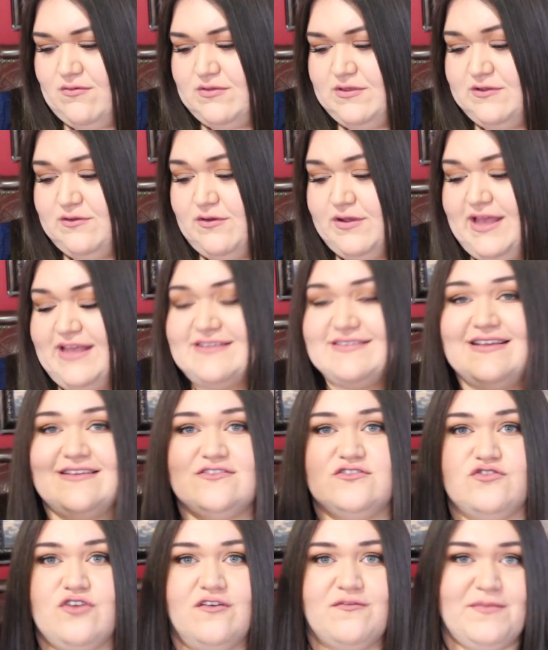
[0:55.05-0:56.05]
Okay, it
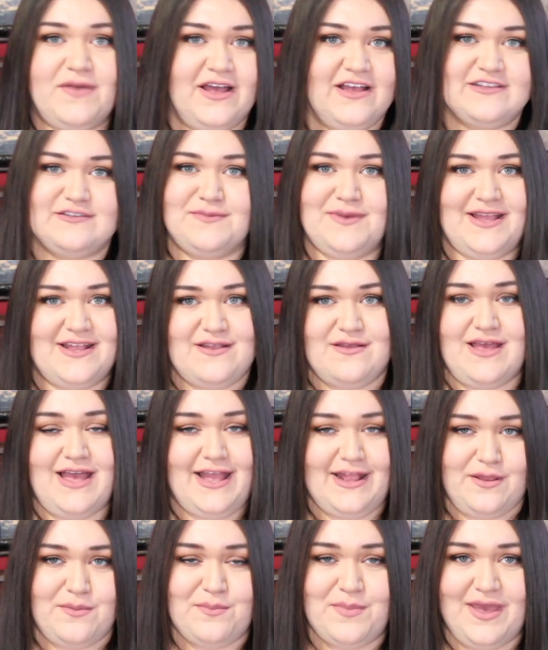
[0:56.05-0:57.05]
says 12 bucks, but
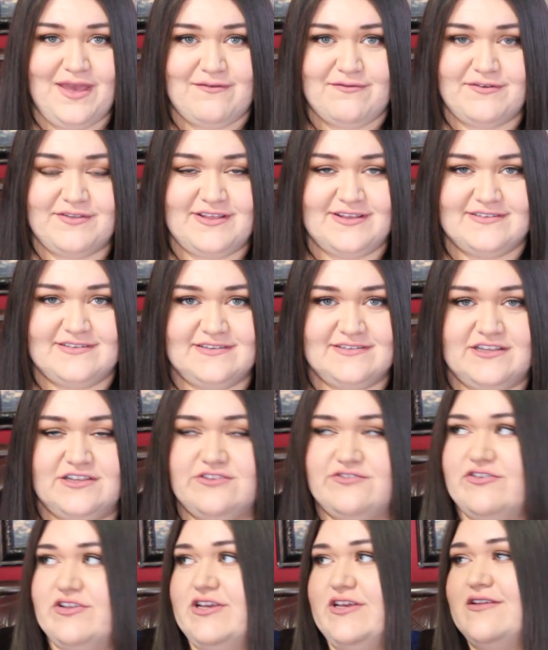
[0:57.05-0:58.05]
I didn't pay for this
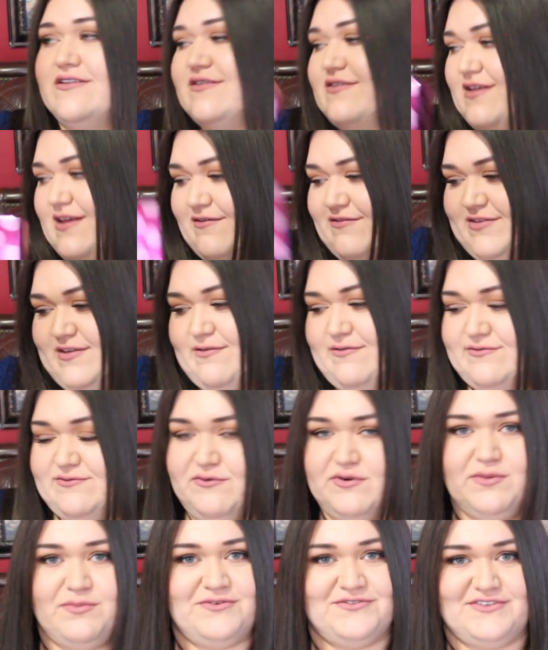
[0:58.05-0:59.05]
essentially. Everything was
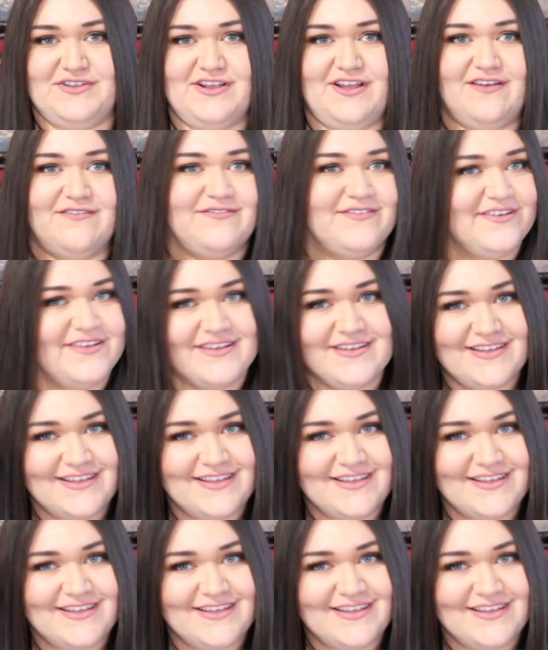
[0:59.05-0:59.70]
40% off.